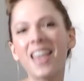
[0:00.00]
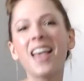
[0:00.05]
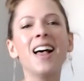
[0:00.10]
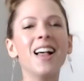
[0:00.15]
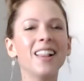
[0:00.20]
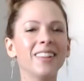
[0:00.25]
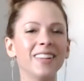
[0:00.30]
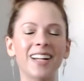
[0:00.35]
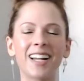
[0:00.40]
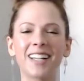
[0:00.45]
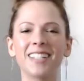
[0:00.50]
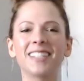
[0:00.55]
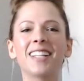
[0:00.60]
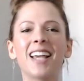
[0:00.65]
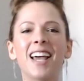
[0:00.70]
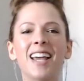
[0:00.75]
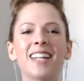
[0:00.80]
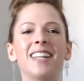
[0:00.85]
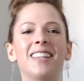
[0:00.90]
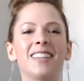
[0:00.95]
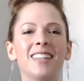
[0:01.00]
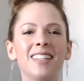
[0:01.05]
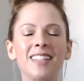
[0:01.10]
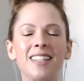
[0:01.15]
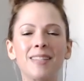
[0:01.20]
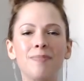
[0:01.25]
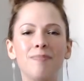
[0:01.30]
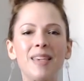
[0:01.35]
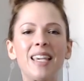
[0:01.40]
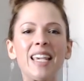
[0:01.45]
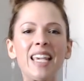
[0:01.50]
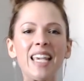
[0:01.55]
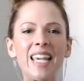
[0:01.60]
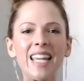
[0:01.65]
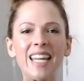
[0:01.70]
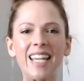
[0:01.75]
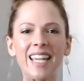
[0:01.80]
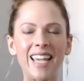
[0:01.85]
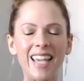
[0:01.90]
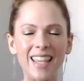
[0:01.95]
Like I said, this is me
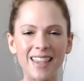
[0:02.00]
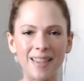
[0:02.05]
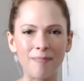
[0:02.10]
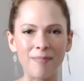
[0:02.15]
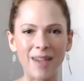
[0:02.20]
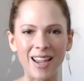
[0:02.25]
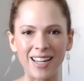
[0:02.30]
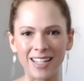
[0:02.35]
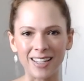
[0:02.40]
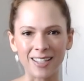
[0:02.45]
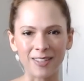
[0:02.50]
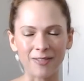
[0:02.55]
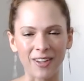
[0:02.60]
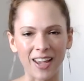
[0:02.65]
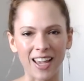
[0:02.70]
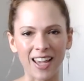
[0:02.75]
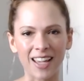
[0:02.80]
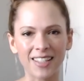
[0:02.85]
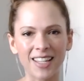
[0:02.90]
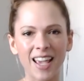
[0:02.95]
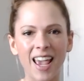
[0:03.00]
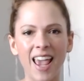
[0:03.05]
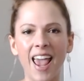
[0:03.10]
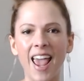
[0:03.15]
eating in the maintenance phase,